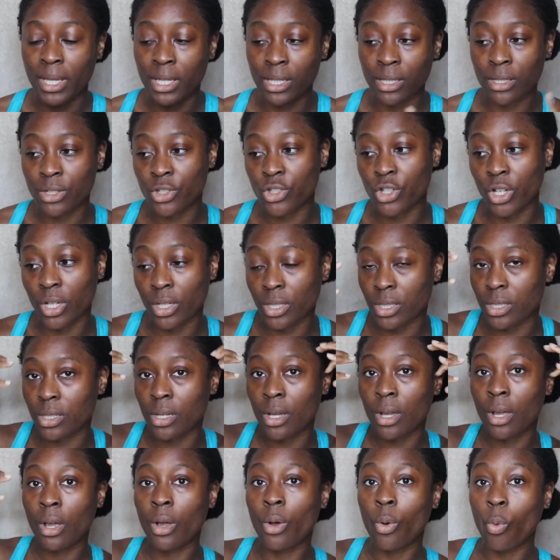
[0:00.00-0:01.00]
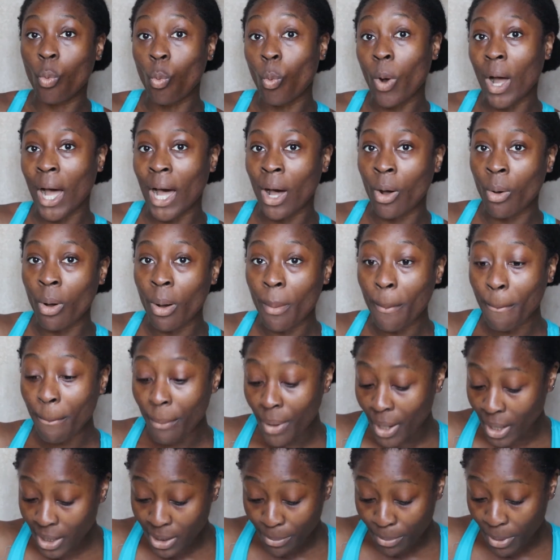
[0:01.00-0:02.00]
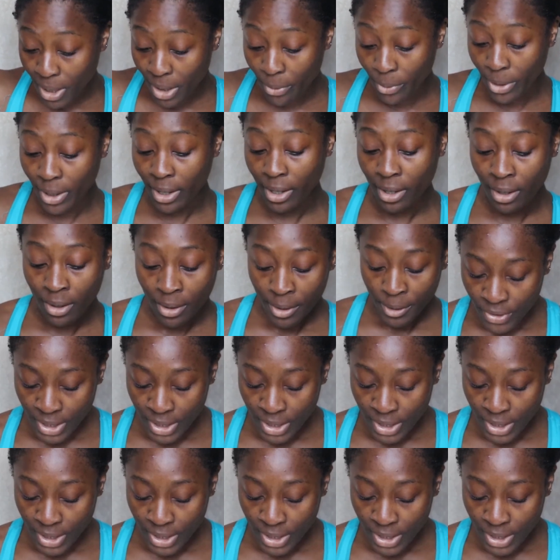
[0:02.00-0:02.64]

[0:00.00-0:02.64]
is just wow, mind-blowing.